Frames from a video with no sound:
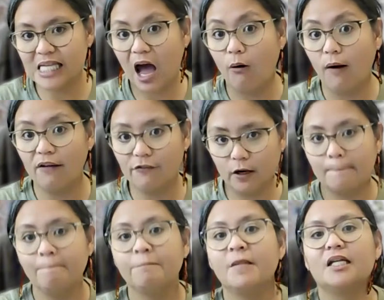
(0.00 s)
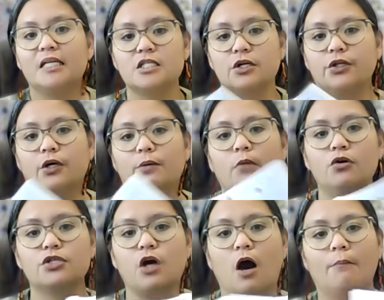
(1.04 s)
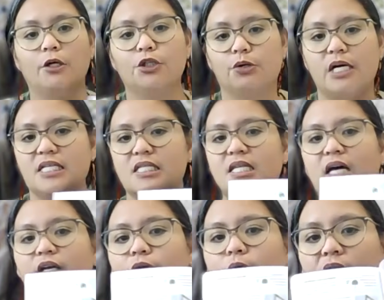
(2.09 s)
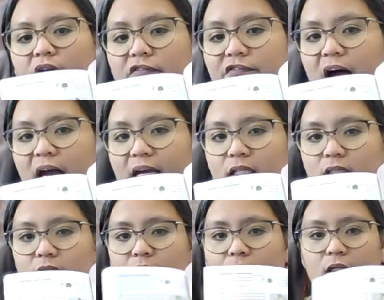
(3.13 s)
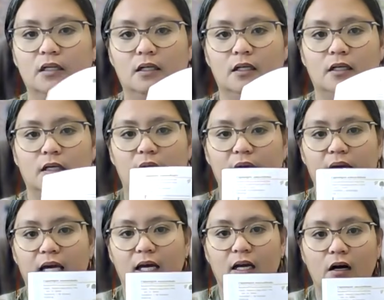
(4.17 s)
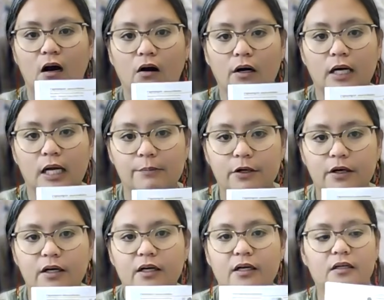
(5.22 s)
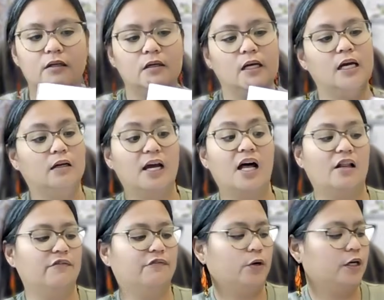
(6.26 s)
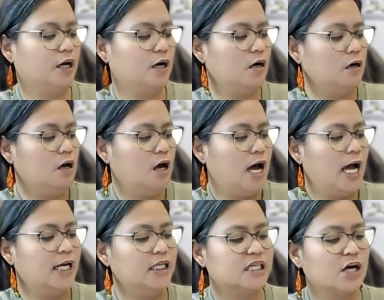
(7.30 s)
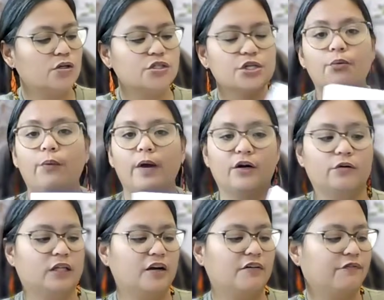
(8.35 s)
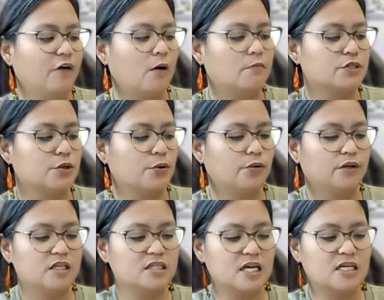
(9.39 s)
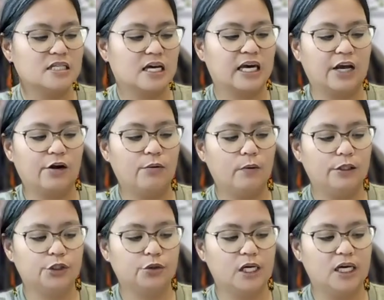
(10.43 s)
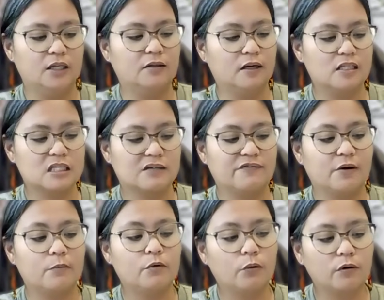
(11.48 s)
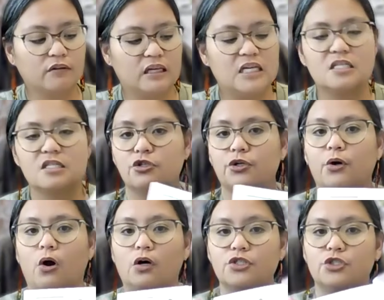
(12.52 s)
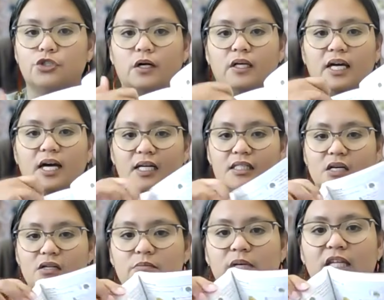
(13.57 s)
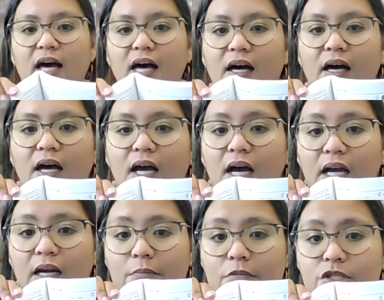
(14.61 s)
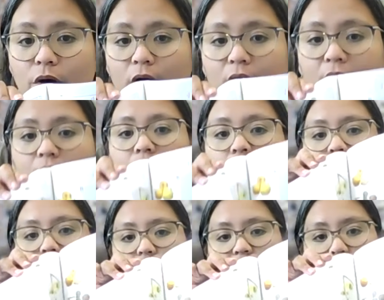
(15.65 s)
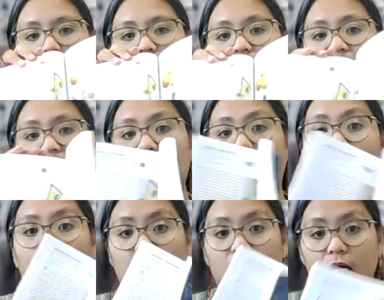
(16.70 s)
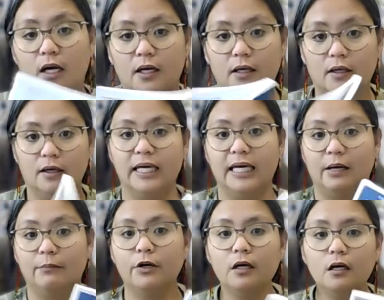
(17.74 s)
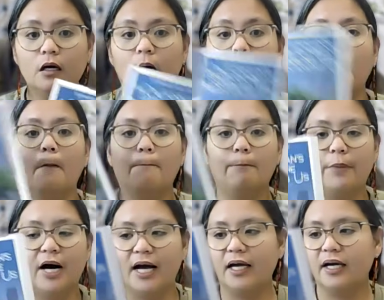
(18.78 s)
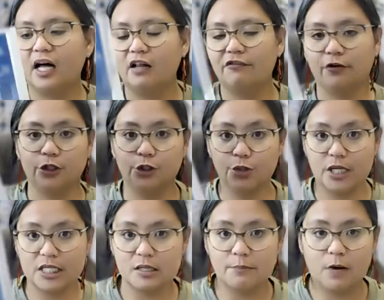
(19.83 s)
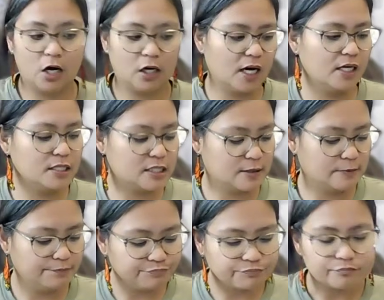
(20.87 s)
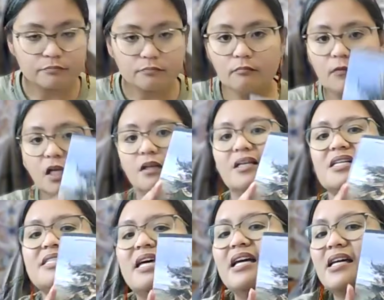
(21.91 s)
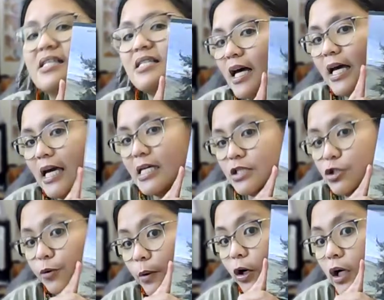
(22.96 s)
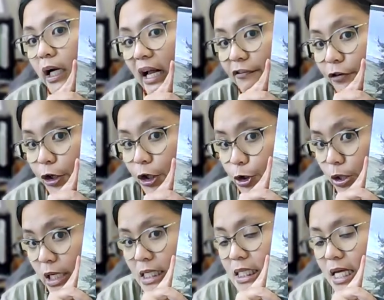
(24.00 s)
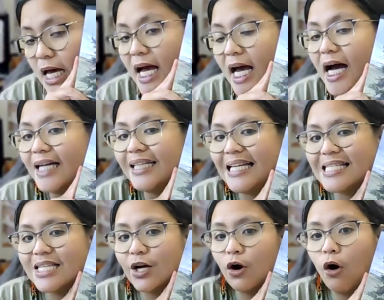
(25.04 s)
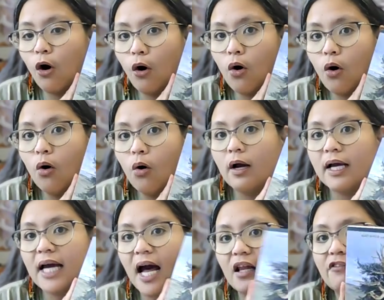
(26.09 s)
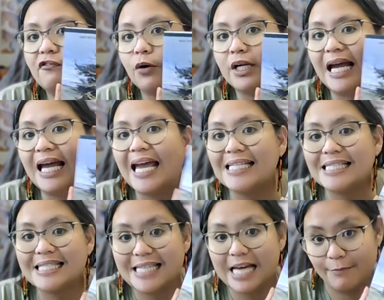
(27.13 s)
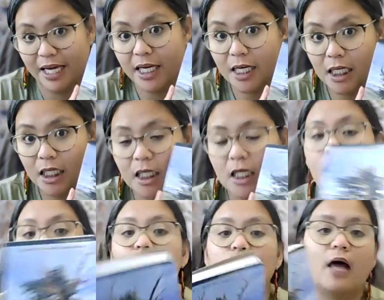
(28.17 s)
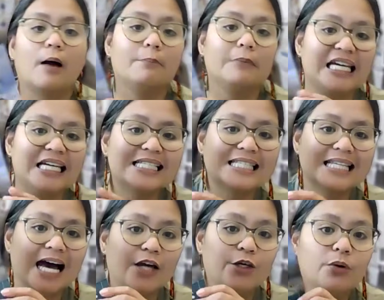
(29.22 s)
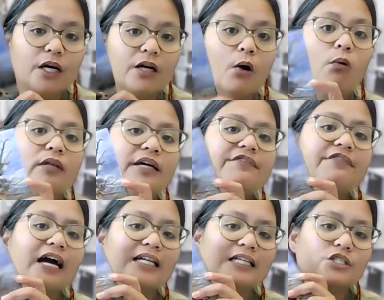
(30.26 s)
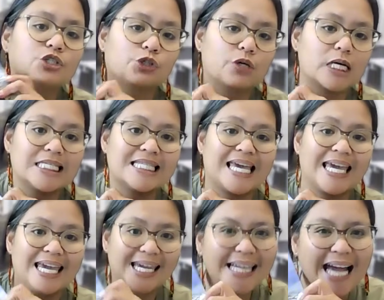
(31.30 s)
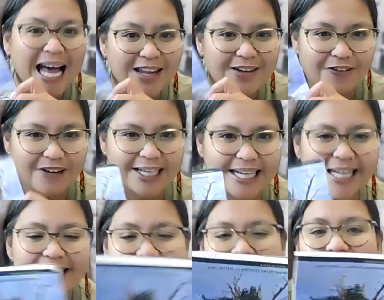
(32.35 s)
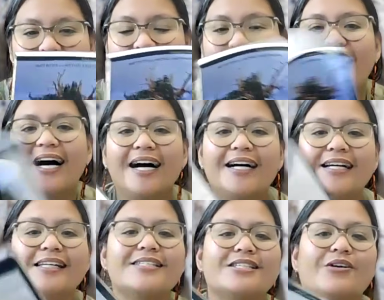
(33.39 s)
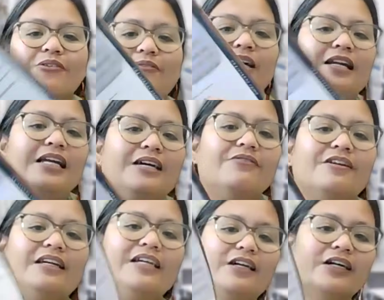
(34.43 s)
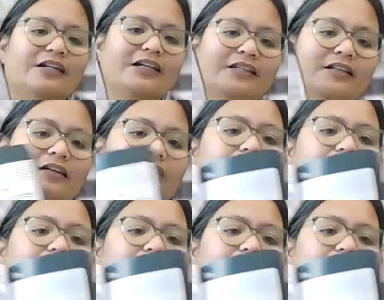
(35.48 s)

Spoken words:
However, these are the most common trees that you can find in our neighborhood in California, and it tells you where they're from. So this is a carrotwood tree. It's from northeastern Australia. It tells me that, and I'm sorry, you can't really see it on camera, but California Trees Among Us. This is his new book, California Trees, and these are all California endemic. So that means that you can only find these trees in California. So really, really good.